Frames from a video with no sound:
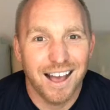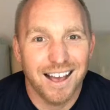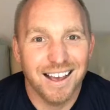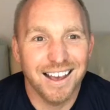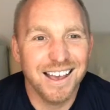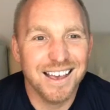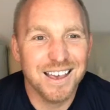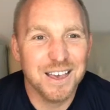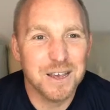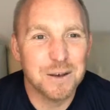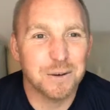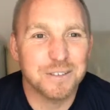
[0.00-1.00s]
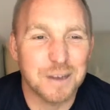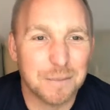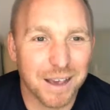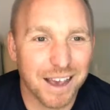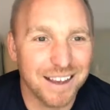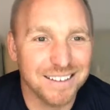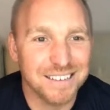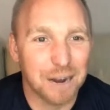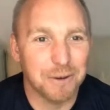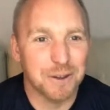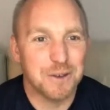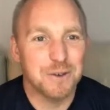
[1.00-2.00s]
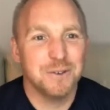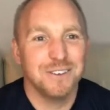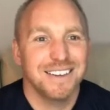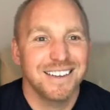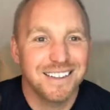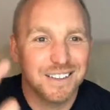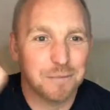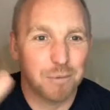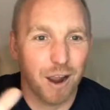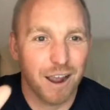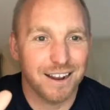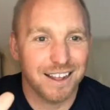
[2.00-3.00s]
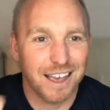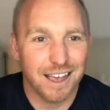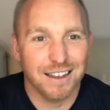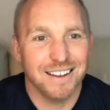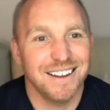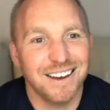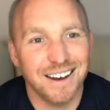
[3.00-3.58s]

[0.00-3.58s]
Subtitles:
Hey, what's up, guys? How are you? It's Brian again.